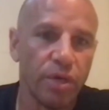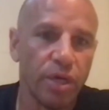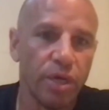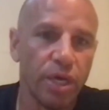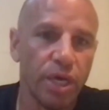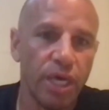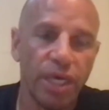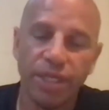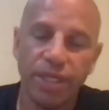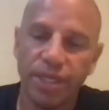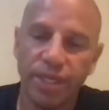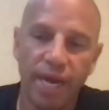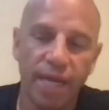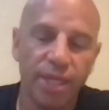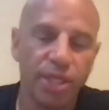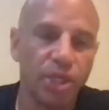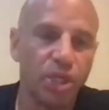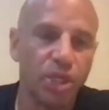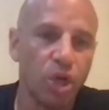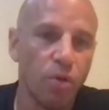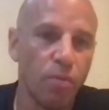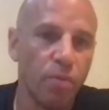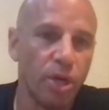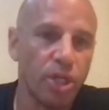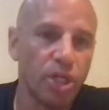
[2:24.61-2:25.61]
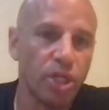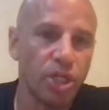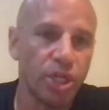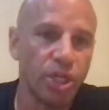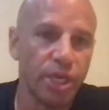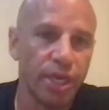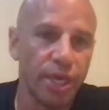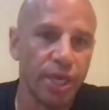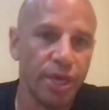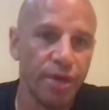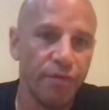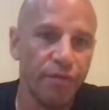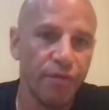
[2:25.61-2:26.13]
He's got so much to
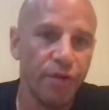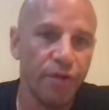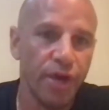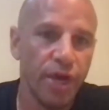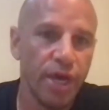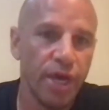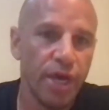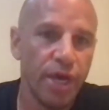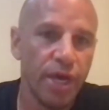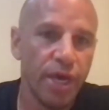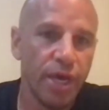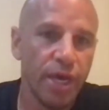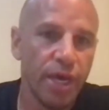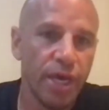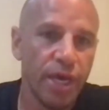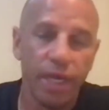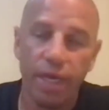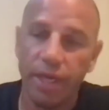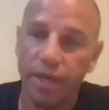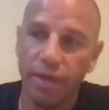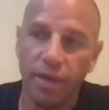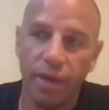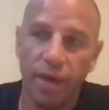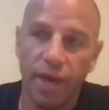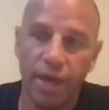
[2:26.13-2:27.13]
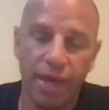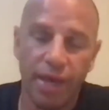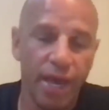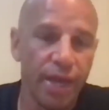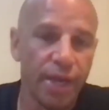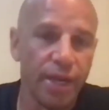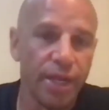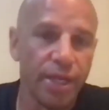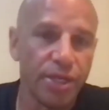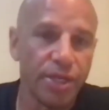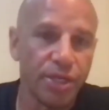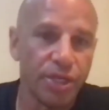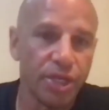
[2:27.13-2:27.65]
give. He,
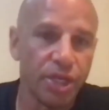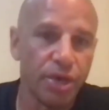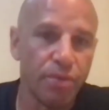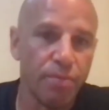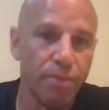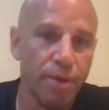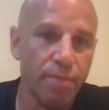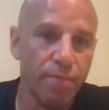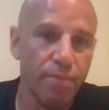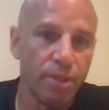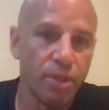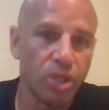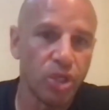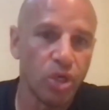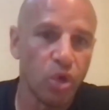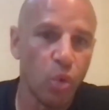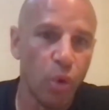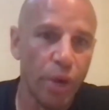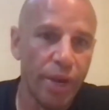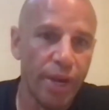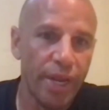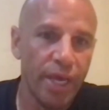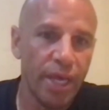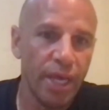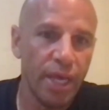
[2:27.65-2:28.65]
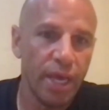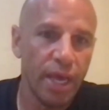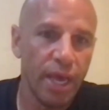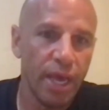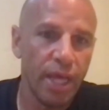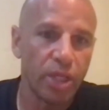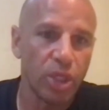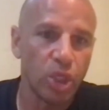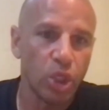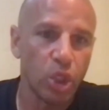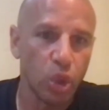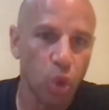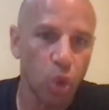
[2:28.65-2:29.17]
again, his commitment to winning
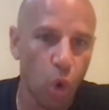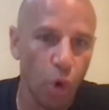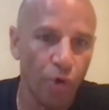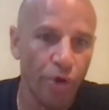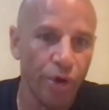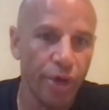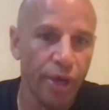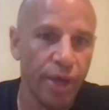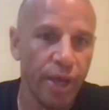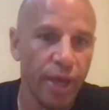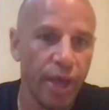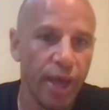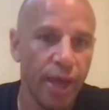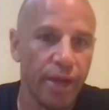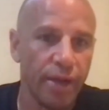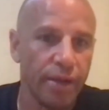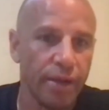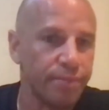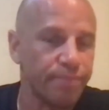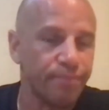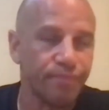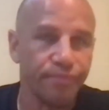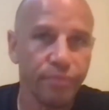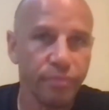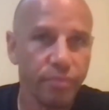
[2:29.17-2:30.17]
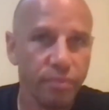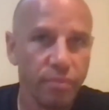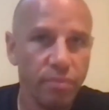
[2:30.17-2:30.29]
and scoring, and,